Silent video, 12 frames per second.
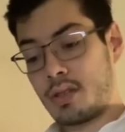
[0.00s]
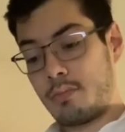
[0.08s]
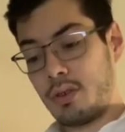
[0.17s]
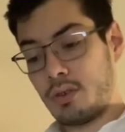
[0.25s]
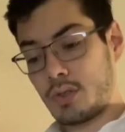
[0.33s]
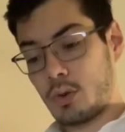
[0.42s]

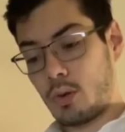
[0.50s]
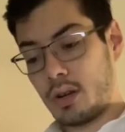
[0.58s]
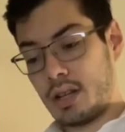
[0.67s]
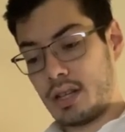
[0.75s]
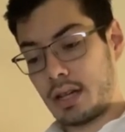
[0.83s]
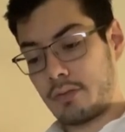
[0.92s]
Appeals Court
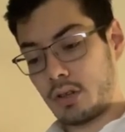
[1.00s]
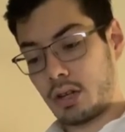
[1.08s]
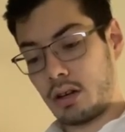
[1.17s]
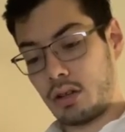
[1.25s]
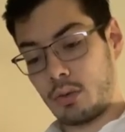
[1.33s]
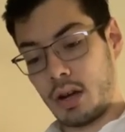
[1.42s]
in Denver,
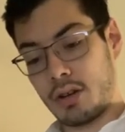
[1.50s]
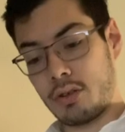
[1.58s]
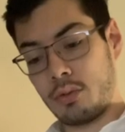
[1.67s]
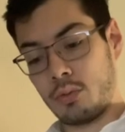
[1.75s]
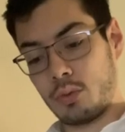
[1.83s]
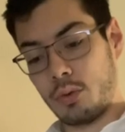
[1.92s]

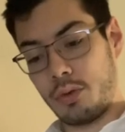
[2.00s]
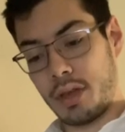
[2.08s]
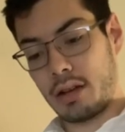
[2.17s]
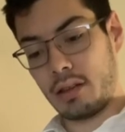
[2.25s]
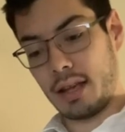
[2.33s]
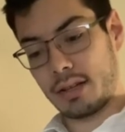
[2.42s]
Colorado, ruled
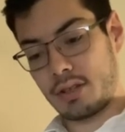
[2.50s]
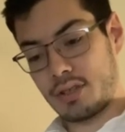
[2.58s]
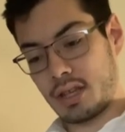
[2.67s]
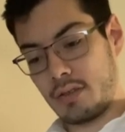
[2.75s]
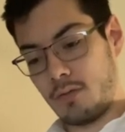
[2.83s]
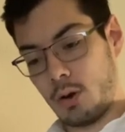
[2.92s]
that electors
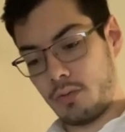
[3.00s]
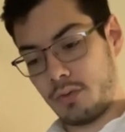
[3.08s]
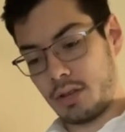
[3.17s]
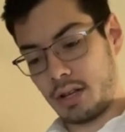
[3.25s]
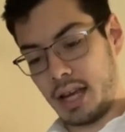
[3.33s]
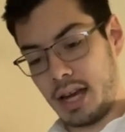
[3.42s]
can vote for
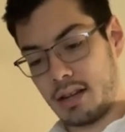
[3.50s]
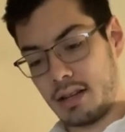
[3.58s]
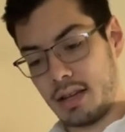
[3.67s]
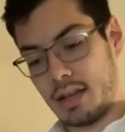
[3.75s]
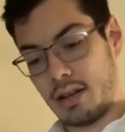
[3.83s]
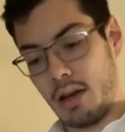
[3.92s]
their
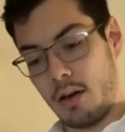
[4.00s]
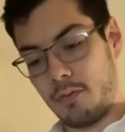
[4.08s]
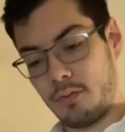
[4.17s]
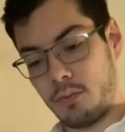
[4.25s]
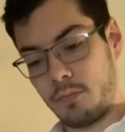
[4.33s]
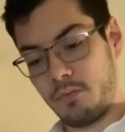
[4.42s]
candidate and not
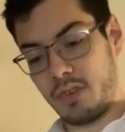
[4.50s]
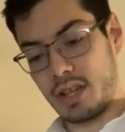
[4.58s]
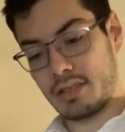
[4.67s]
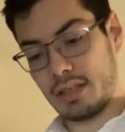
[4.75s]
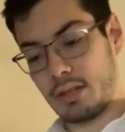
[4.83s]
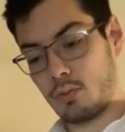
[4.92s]

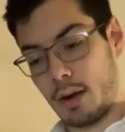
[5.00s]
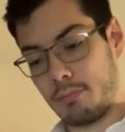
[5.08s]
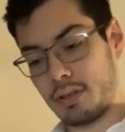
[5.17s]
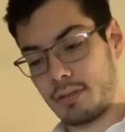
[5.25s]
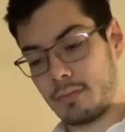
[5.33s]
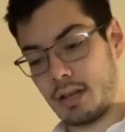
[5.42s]
face legal
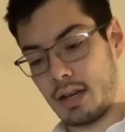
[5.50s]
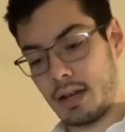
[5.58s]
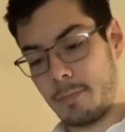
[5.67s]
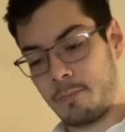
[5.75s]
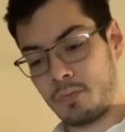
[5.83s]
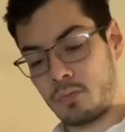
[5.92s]

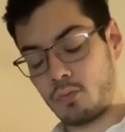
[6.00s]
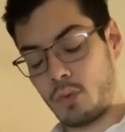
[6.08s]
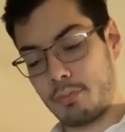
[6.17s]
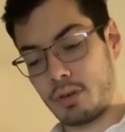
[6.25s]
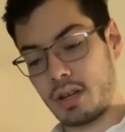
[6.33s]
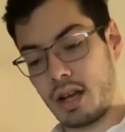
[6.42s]

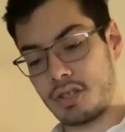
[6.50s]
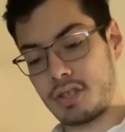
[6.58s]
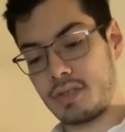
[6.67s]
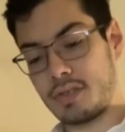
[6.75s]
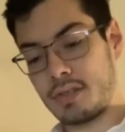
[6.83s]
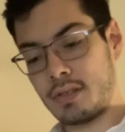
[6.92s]

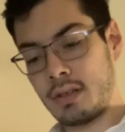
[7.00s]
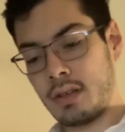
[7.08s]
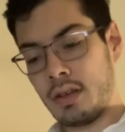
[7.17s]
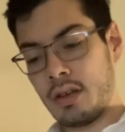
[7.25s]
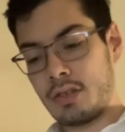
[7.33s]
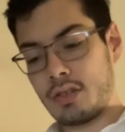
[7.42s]
repercussions.
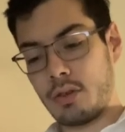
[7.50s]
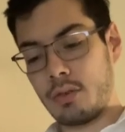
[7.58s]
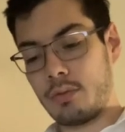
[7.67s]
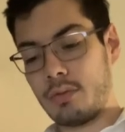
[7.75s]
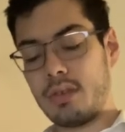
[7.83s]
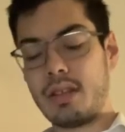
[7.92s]

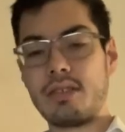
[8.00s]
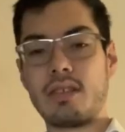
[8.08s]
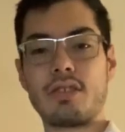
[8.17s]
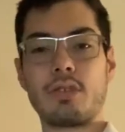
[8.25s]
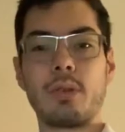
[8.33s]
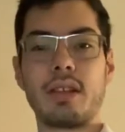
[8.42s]
So
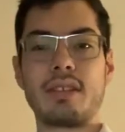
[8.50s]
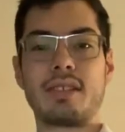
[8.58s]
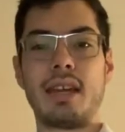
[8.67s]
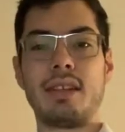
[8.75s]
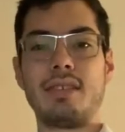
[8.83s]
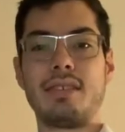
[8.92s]
does it really
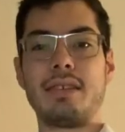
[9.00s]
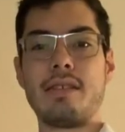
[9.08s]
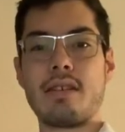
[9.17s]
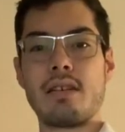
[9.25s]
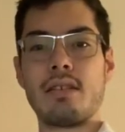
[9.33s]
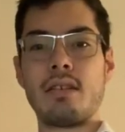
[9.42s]
stand to see
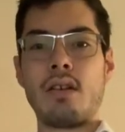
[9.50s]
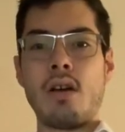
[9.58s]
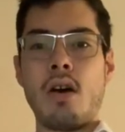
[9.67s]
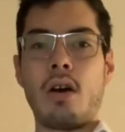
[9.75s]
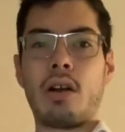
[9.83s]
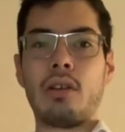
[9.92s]
that
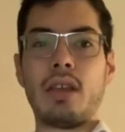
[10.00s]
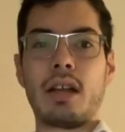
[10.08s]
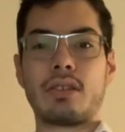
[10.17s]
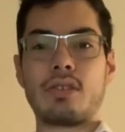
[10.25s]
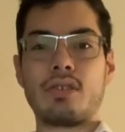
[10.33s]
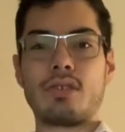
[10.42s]
our
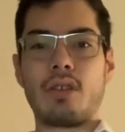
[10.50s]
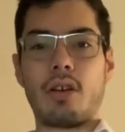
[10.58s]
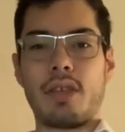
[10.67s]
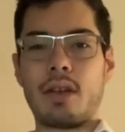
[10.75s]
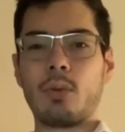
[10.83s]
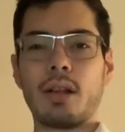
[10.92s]
electors,
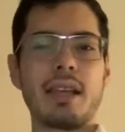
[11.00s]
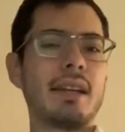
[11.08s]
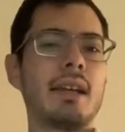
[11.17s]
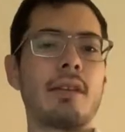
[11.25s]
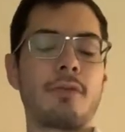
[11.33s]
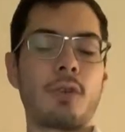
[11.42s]
are they really
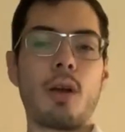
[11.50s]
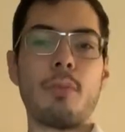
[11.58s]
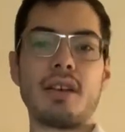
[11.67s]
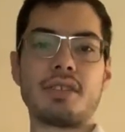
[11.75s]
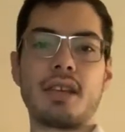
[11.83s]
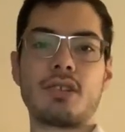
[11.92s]
in it for our
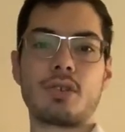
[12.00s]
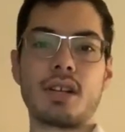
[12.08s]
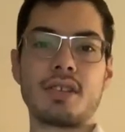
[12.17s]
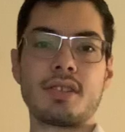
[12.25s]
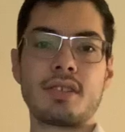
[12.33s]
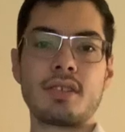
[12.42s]
best
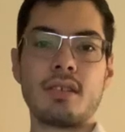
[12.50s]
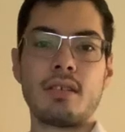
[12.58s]
interests?